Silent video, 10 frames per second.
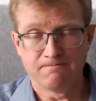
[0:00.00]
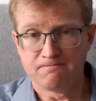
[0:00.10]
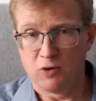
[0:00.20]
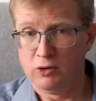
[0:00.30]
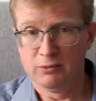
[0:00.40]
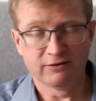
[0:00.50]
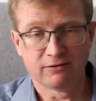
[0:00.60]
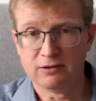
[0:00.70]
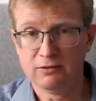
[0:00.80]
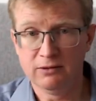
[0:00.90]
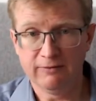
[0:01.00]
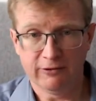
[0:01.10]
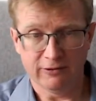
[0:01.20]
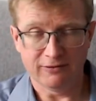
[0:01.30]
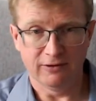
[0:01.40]
almost
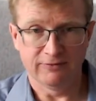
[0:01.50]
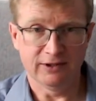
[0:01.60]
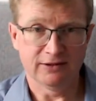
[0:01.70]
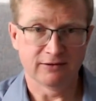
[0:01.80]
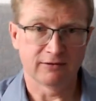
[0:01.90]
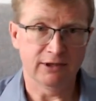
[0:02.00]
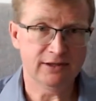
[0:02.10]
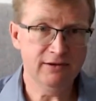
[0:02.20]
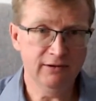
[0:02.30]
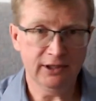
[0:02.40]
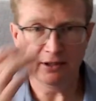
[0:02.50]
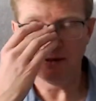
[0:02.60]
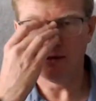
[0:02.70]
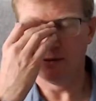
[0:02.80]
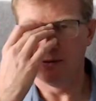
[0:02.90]
universal fitness criteria.
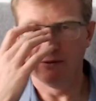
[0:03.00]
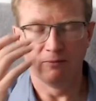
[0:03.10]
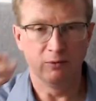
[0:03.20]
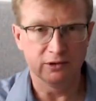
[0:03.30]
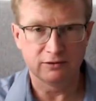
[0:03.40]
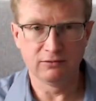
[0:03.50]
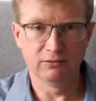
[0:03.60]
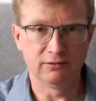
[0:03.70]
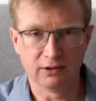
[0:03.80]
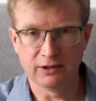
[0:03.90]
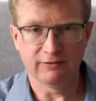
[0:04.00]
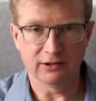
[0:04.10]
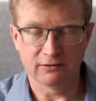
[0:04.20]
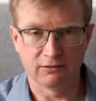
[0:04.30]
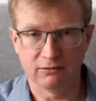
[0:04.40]
What you deliver
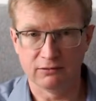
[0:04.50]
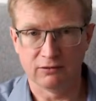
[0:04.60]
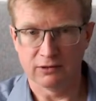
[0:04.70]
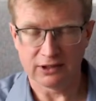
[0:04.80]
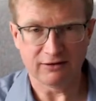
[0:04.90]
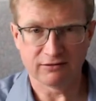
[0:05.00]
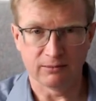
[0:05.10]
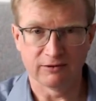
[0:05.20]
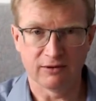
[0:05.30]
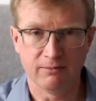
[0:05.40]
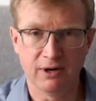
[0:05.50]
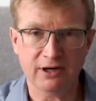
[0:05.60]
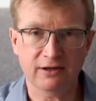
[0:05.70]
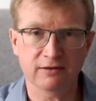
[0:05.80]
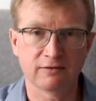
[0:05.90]
to your customers and
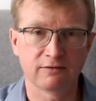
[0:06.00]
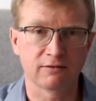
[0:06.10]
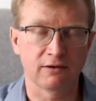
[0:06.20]
markets,